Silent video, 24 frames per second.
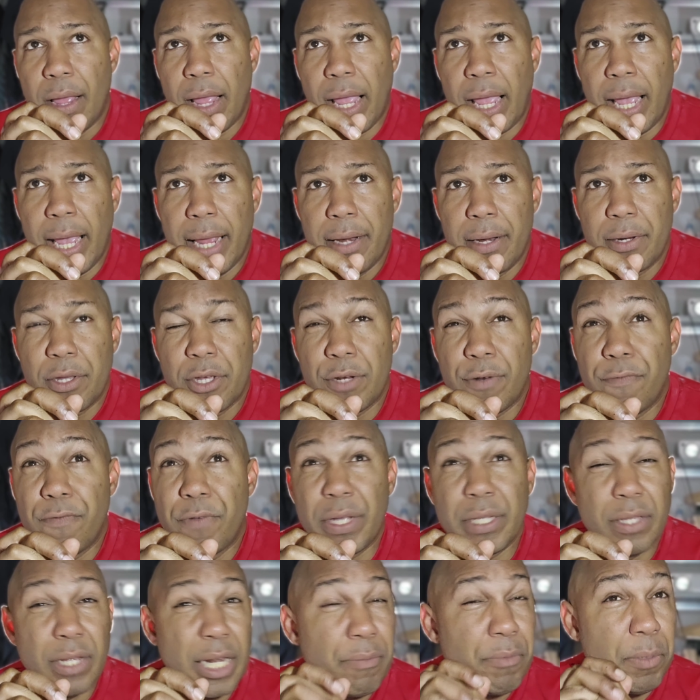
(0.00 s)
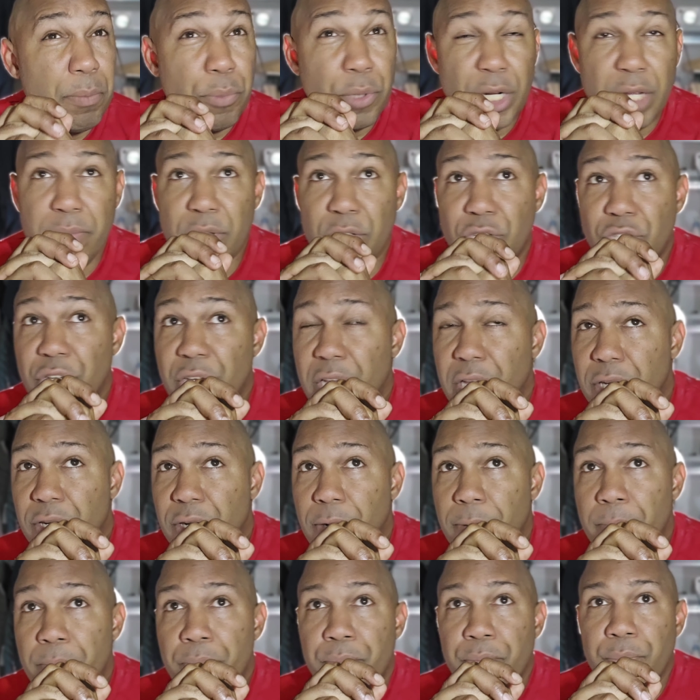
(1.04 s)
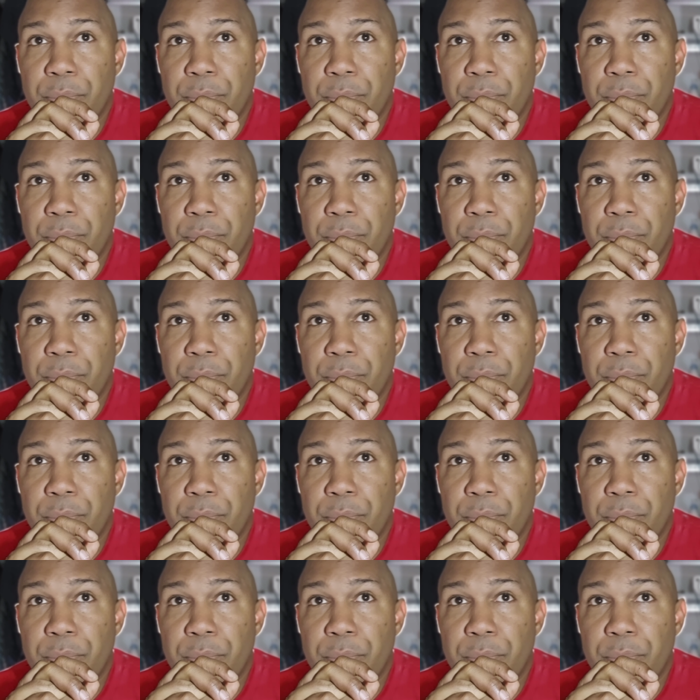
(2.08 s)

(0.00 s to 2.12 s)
and convicted him and put him in jail.